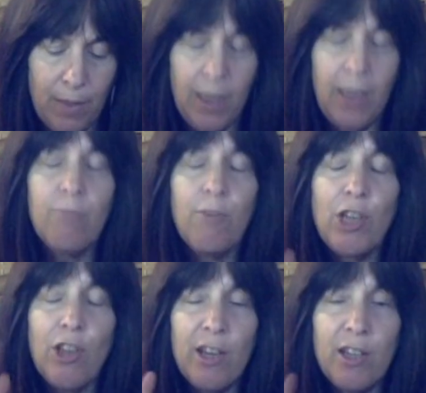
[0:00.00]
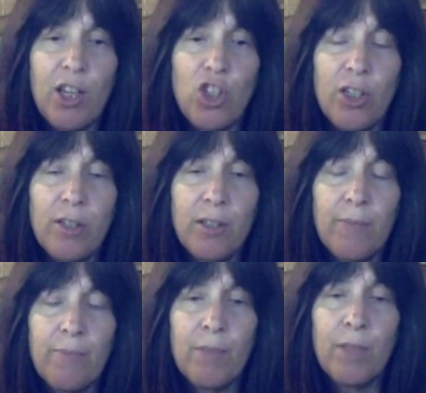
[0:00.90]
Okay, reach out your hand and touch
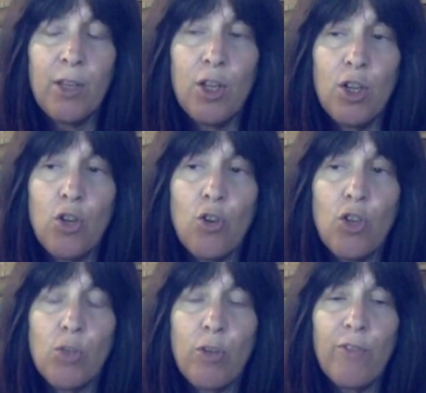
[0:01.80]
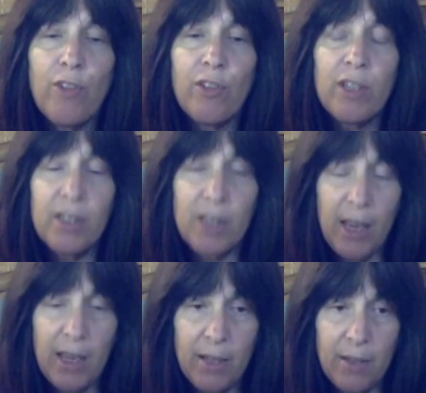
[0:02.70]
it. Notice where you feel it
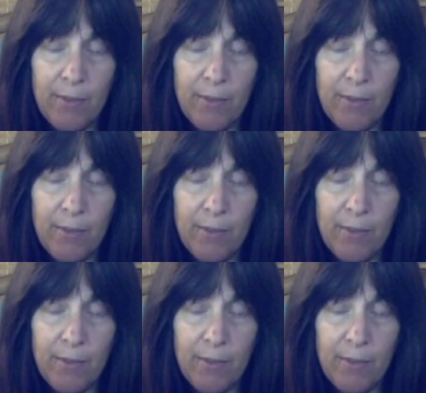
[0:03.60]
inside.